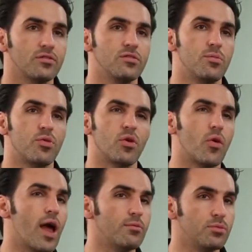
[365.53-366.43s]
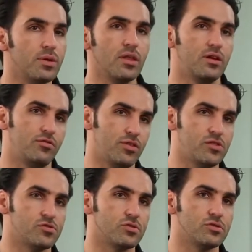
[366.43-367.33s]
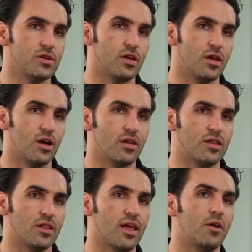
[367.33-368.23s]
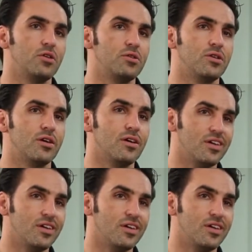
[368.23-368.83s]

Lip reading: The programmability features that allow you to